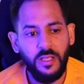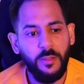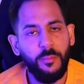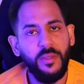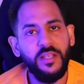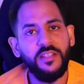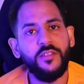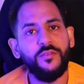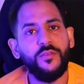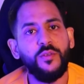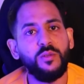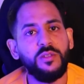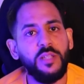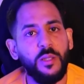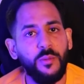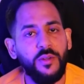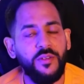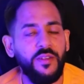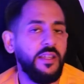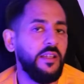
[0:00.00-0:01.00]
But it's the foods that
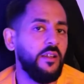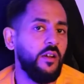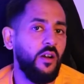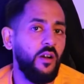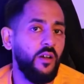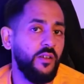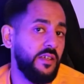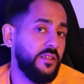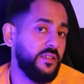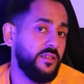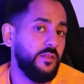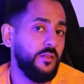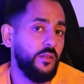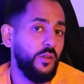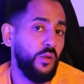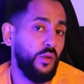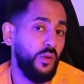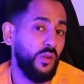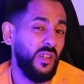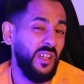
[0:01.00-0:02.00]
we think, oh, that's
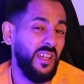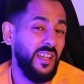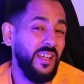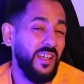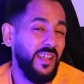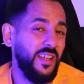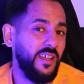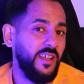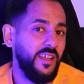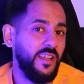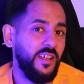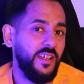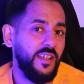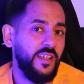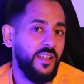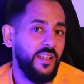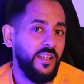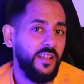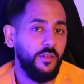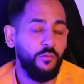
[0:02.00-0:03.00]
okay.
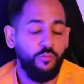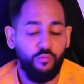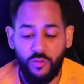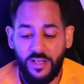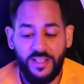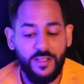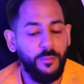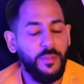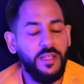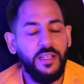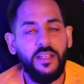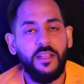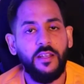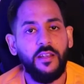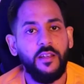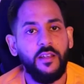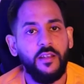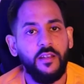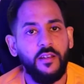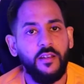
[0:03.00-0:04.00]
Red
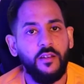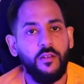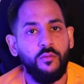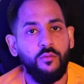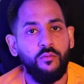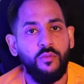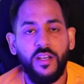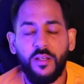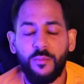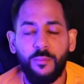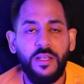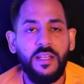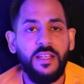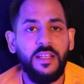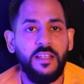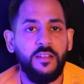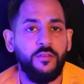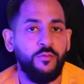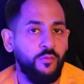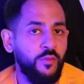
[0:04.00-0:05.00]
meat, red
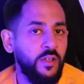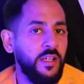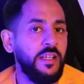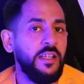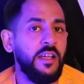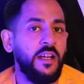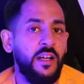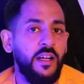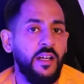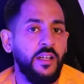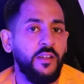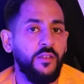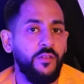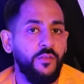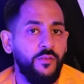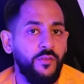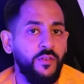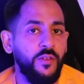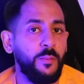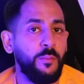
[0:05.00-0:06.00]
meat is really hard
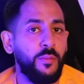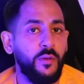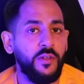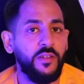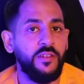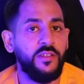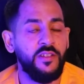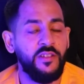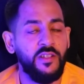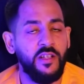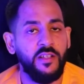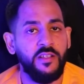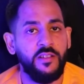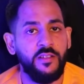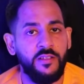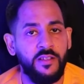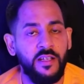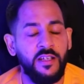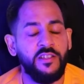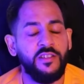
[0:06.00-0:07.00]
for the body to
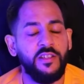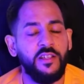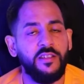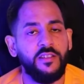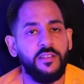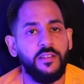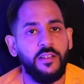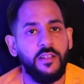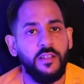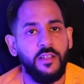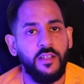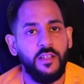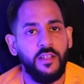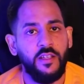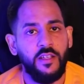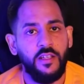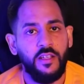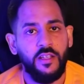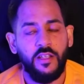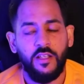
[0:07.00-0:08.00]
digest.
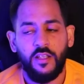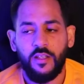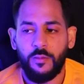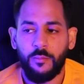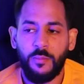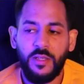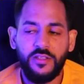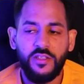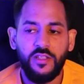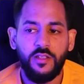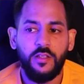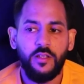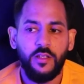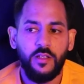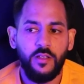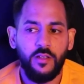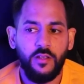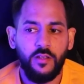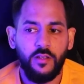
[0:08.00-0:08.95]
Imagine